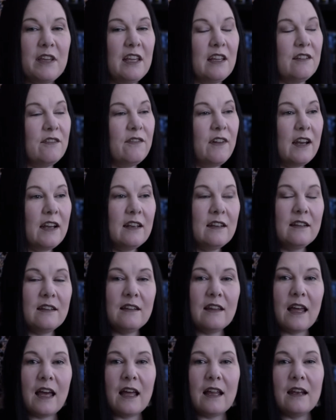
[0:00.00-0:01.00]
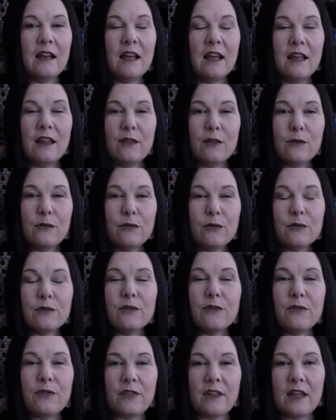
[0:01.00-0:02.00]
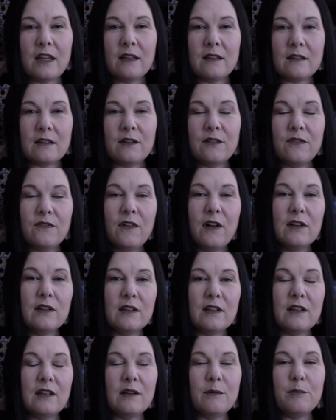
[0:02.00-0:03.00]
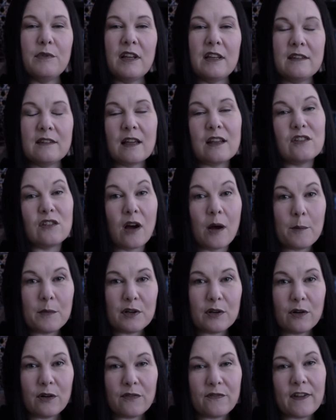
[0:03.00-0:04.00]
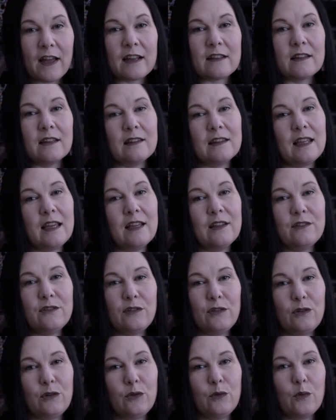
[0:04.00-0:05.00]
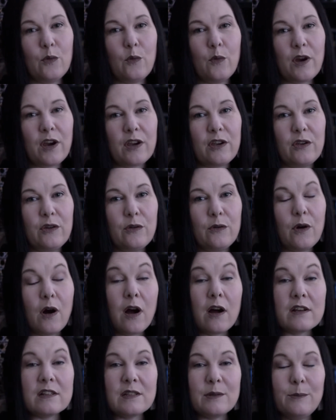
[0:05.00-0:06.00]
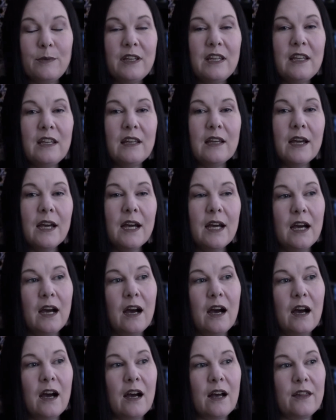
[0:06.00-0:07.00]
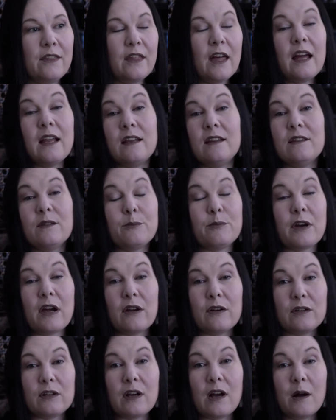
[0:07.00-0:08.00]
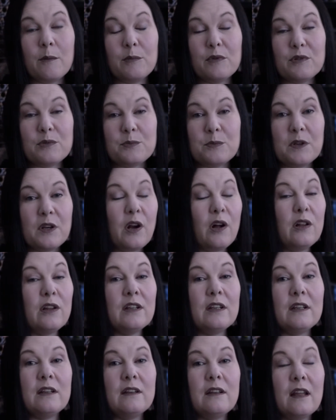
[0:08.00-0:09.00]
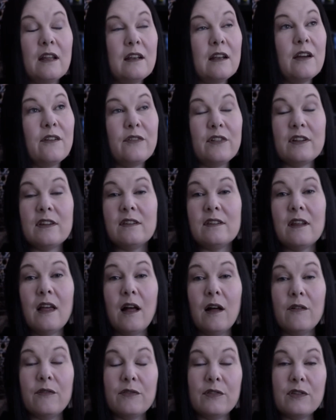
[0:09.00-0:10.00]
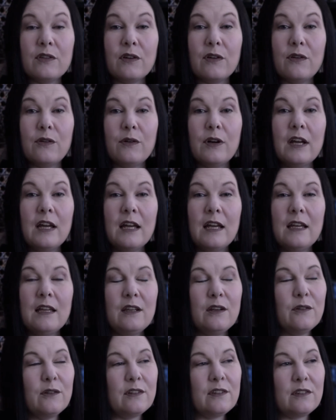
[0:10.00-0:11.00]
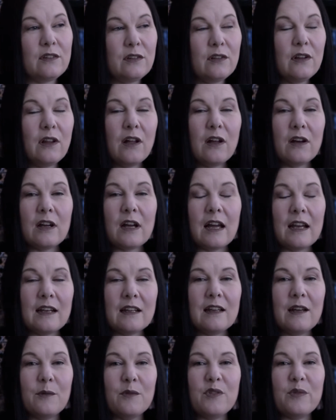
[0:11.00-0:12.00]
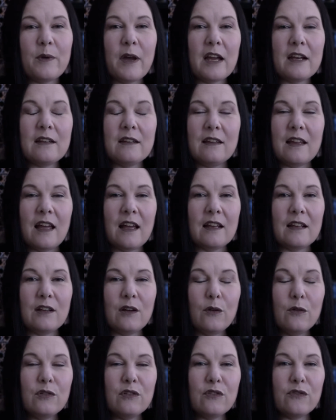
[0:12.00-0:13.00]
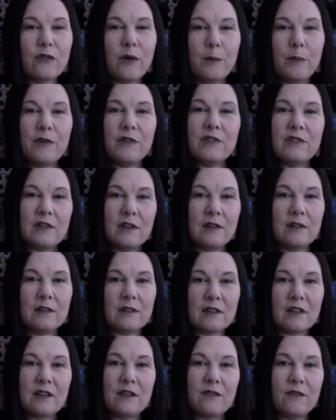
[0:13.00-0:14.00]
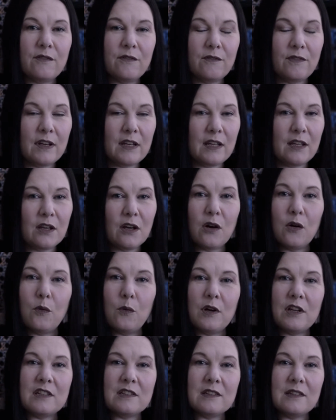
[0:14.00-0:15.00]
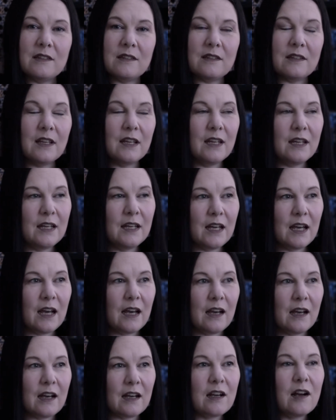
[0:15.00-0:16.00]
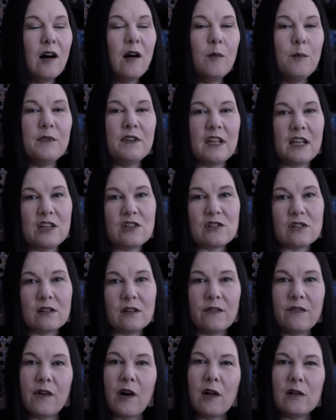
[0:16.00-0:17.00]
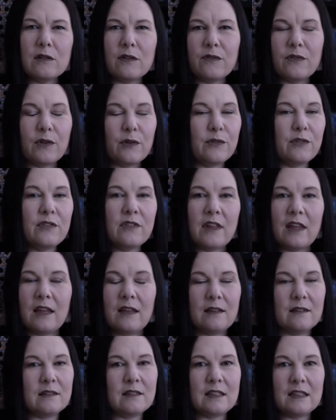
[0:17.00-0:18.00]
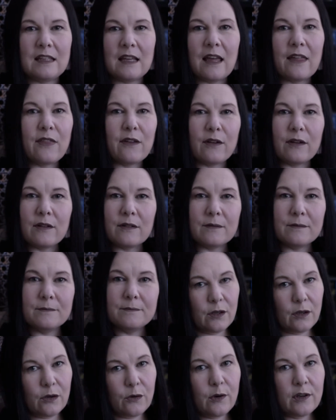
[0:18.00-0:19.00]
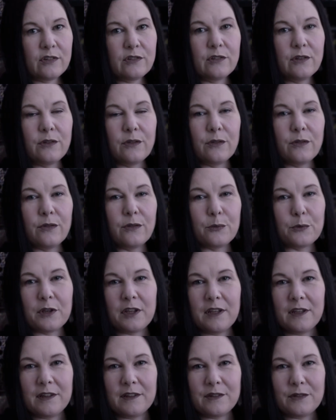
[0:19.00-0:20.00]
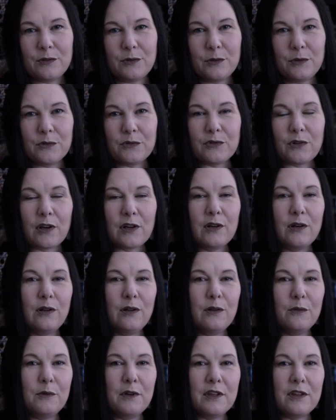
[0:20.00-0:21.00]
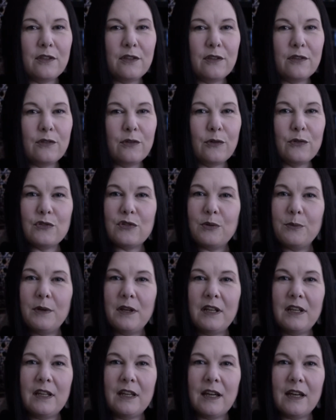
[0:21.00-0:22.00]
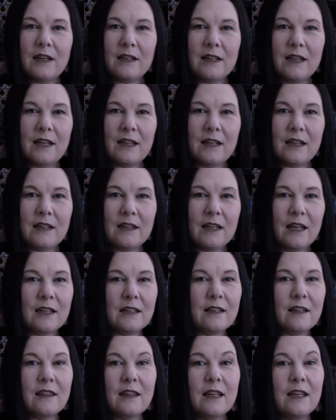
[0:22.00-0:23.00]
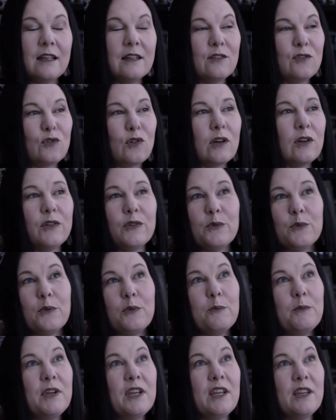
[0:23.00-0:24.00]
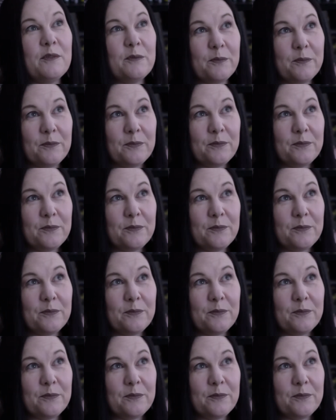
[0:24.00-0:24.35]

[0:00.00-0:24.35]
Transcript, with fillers: being invited to that, those sorts of things that have fallen into place, that domino effect that lands you where you ought to be, uh, that is a proud accomplishment all in and of itself. So, you know, it still all kind of comes back to that Ghost of Rumpelstiltskin video, which is uh, a culmination of all of those things together. Question three is Do you struggle with social media? And I'd like to think it struggles with me.